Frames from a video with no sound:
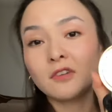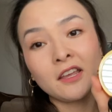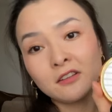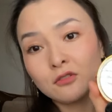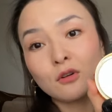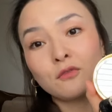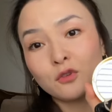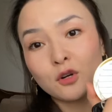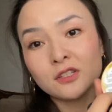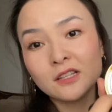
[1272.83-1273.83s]
And of
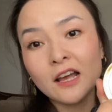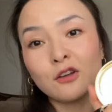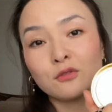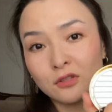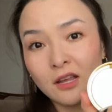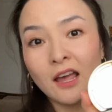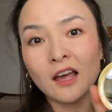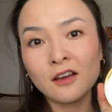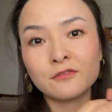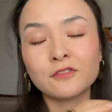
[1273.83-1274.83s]
course, I also
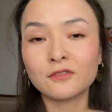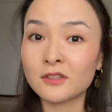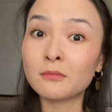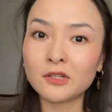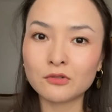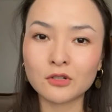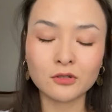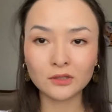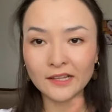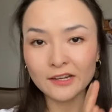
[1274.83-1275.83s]
have the
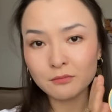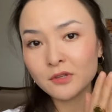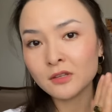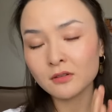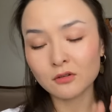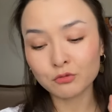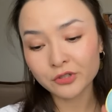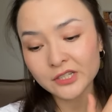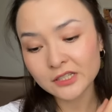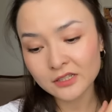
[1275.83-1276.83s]
mirror. Let me
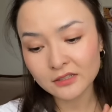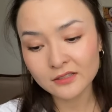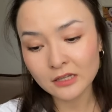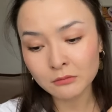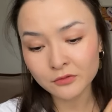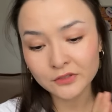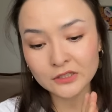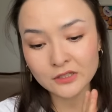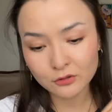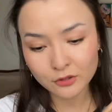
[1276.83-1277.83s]
read some of the
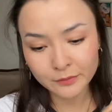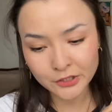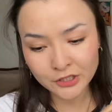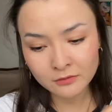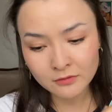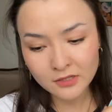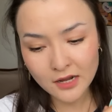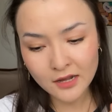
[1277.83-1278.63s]
description.